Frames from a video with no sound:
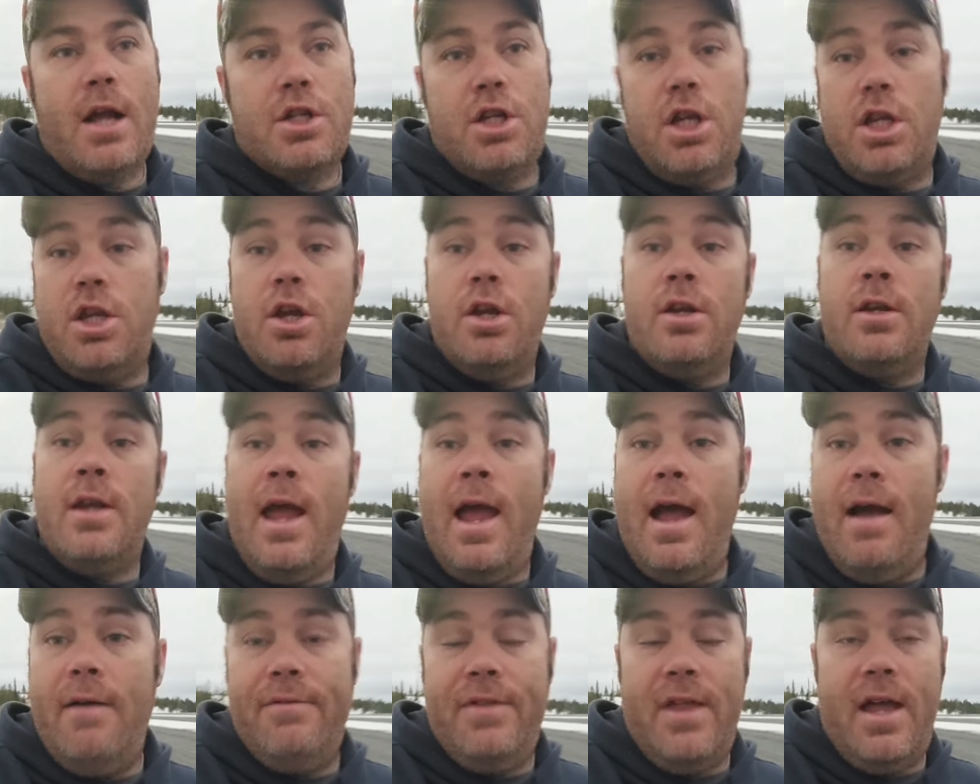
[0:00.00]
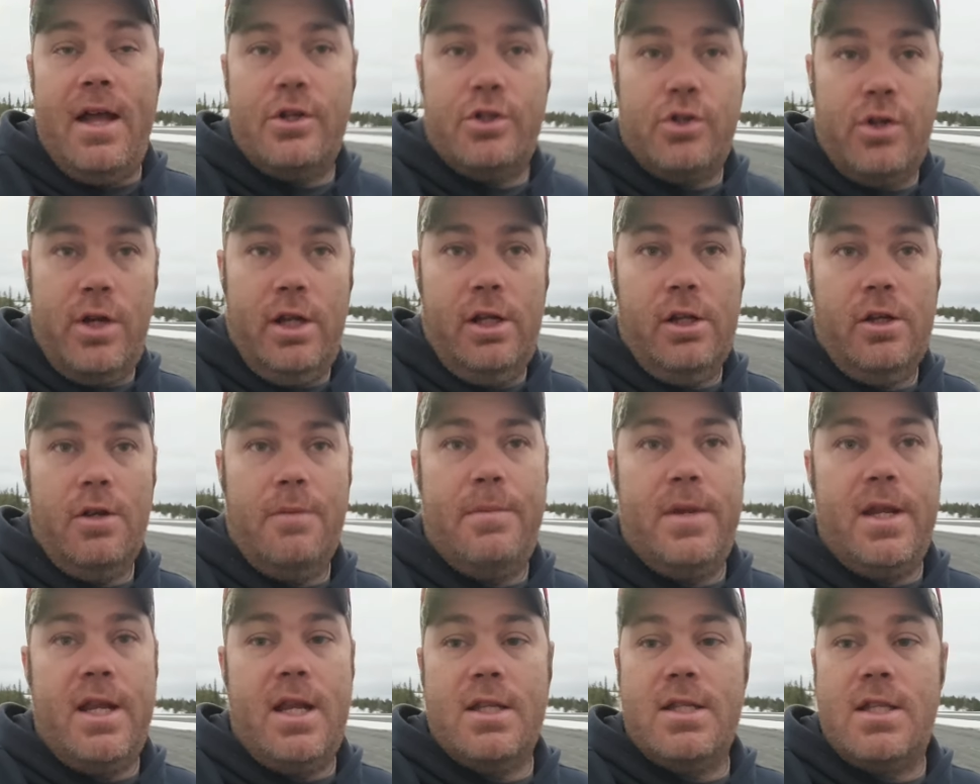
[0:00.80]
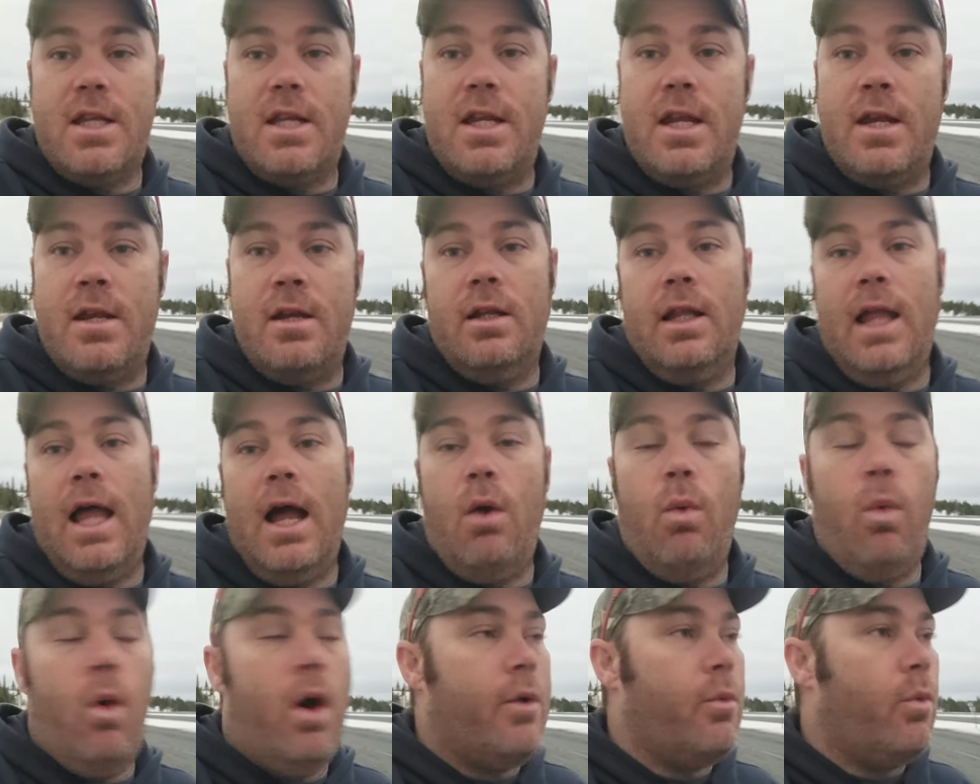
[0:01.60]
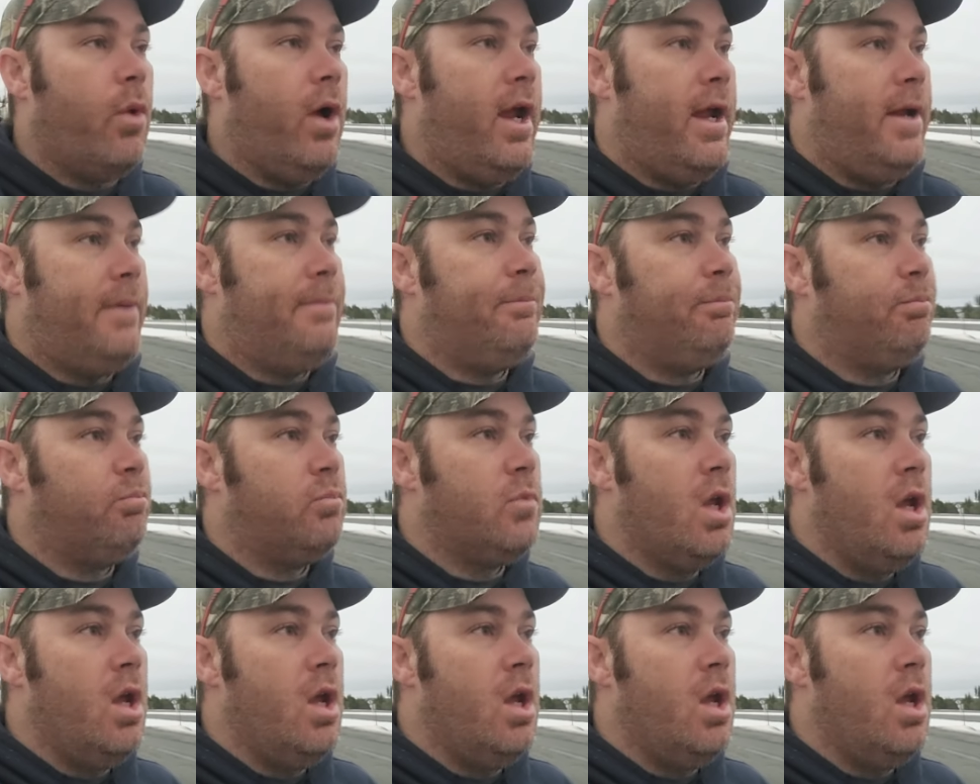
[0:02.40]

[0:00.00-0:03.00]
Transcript: actually couldn't have that trailer because they didn't allow one way.